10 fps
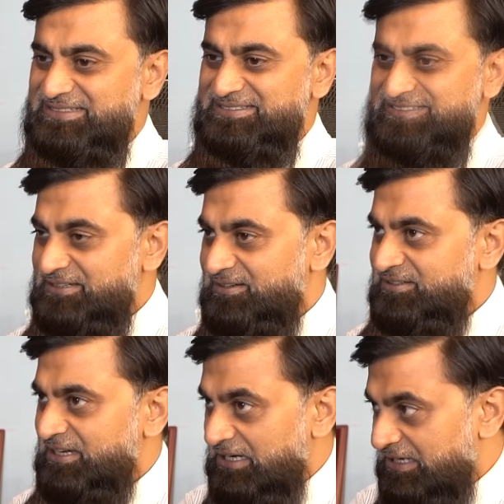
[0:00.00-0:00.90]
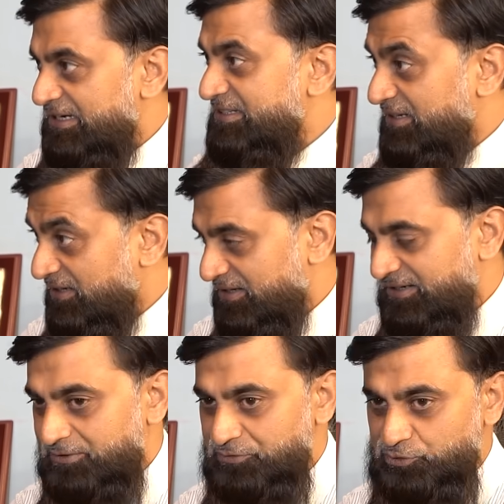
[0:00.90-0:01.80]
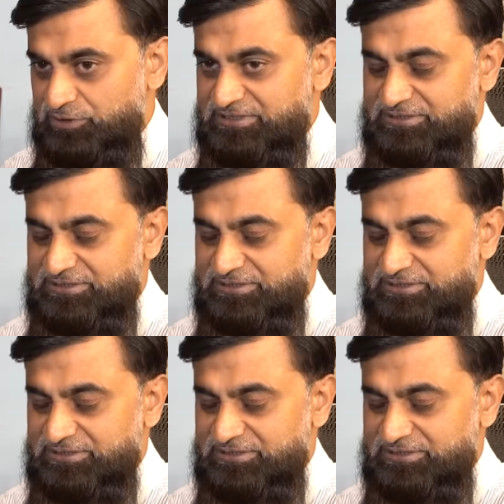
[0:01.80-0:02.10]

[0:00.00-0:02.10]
is seen in younger and younger individuals,